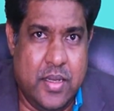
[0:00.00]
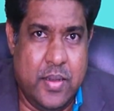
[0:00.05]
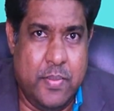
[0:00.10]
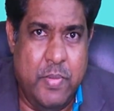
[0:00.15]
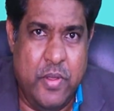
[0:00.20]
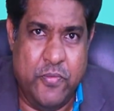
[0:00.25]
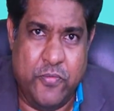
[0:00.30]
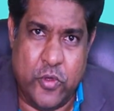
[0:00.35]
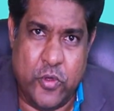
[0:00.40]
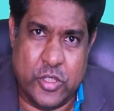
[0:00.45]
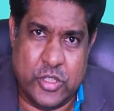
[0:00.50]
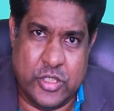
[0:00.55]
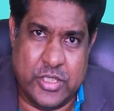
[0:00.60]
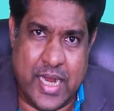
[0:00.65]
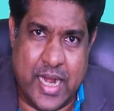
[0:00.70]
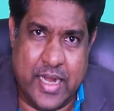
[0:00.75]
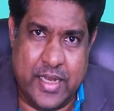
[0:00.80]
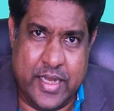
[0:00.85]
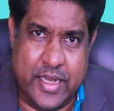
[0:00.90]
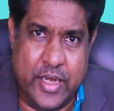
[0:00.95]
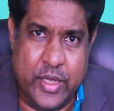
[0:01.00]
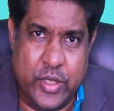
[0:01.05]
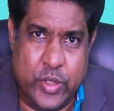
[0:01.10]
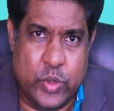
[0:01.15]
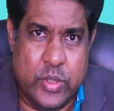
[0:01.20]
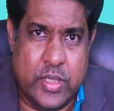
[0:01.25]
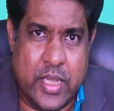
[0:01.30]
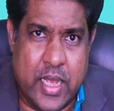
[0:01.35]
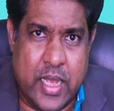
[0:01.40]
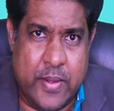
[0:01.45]
Before starting
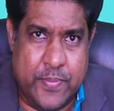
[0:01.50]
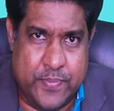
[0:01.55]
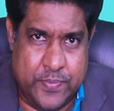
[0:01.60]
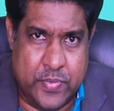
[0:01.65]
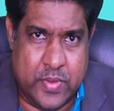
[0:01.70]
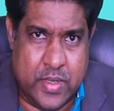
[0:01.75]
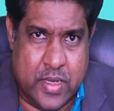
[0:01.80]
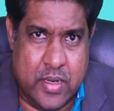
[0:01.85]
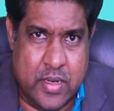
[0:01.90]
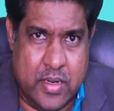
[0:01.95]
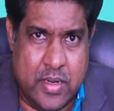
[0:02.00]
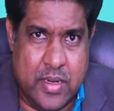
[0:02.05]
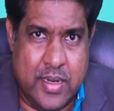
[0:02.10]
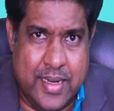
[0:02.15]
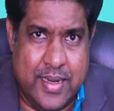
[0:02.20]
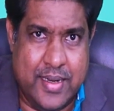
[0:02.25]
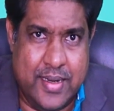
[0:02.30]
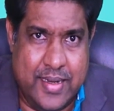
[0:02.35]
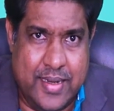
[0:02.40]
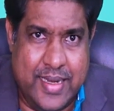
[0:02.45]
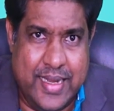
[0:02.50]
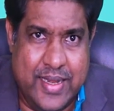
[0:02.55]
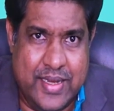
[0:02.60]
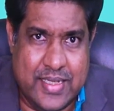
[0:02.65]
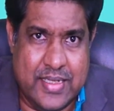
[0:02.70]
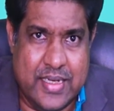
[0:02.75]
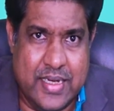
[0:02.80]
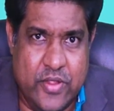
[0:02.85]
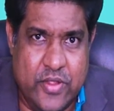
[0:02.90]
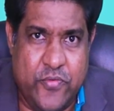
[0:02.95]
to the
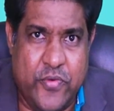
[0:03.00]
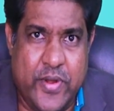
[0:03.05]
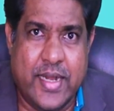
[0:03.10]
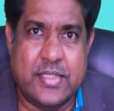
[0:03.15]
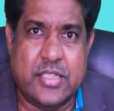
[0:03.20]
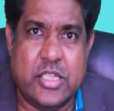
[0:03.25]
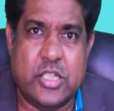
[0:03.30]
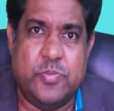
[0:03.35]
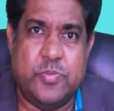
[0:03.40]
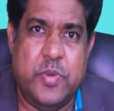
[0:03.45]
differences